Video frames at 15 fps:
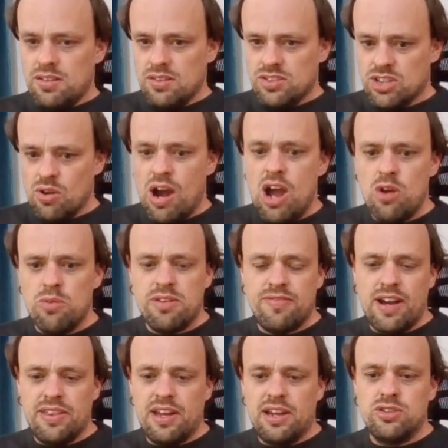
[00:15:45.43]
So I hope you
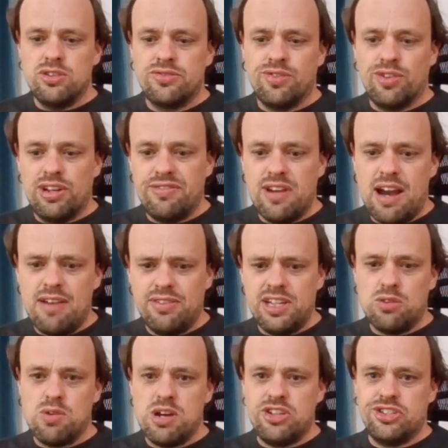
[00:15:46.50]
find that useful. If you have
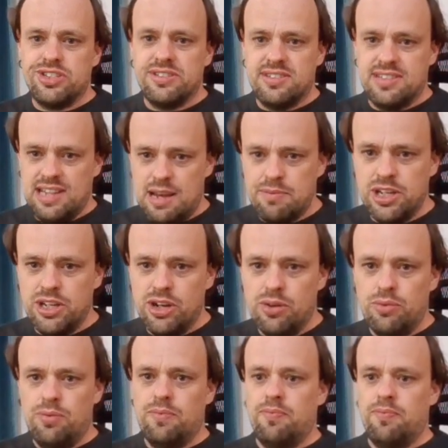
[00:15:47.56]
any questions, let me know.